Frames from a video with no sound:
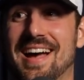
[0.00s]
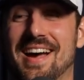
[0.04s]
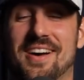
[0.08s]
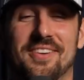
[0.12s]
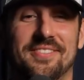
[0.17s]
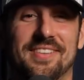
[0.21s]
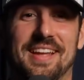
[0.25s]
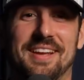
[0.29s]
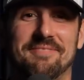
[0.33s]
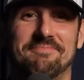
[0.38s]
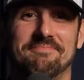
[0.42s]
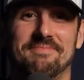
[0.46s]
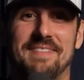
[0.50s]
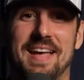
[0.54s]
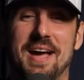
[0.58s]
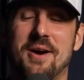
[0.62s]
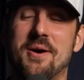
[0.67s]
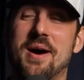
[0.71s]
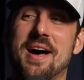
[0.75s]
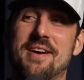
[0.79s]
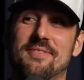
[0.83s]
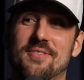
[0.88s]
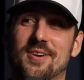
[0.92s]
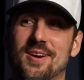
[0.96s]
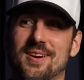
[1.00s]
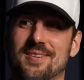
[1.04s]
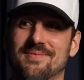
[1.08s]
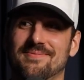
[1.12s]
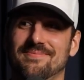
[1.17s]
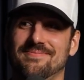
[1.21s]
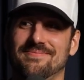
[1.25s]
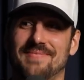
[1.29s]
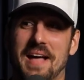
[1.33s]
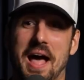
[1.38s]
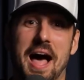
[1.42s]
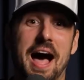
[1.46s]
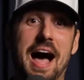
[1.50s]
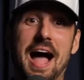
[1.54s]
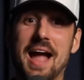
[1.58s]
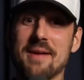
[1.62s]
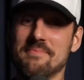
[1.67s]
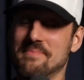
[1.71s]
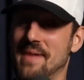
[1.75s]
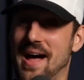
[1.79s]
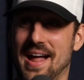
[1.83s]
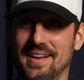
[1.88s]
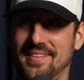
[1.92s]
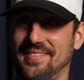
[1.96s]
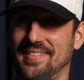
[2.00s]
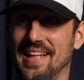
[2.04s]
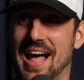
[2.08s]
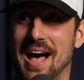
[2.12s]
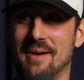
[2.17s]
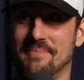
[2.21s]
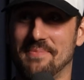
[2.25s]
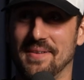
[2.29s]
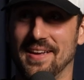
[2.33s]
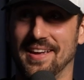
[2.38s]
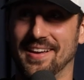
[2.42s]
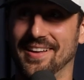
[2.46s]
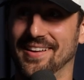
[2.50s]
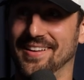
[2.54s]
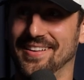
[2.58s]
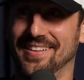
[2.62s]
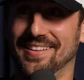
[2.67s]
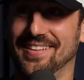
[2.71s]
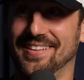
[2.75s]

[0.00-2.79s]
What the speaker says: I was like, however, I'm not stopping.